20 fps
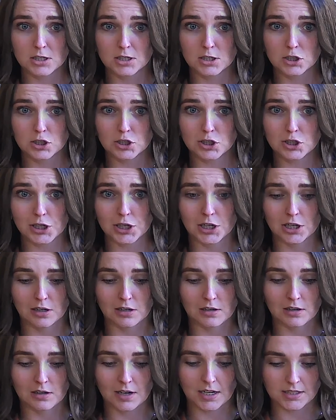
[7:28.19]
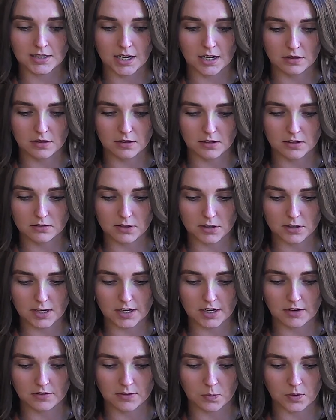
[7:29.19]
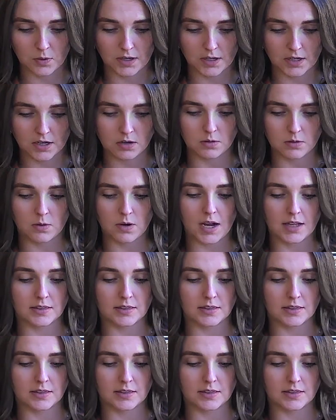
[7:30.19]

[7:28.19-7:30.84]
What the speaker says: Sure, I tell her, looking out the window